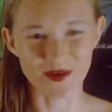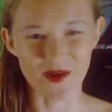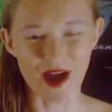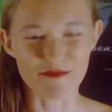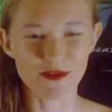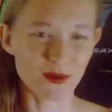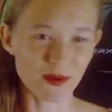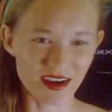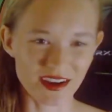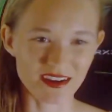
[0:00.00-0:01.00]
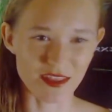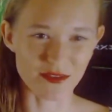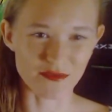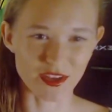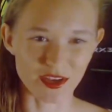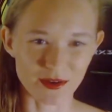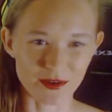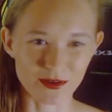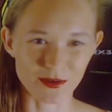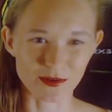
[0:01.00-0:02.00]
I recorded another video
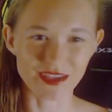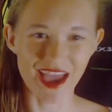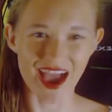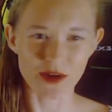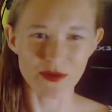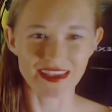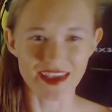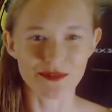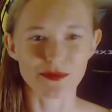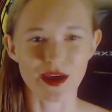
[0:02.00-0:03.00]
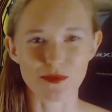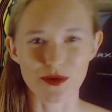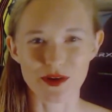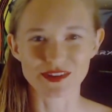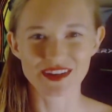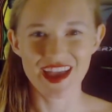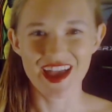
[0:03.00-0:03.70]
called How Do I Get What I Want?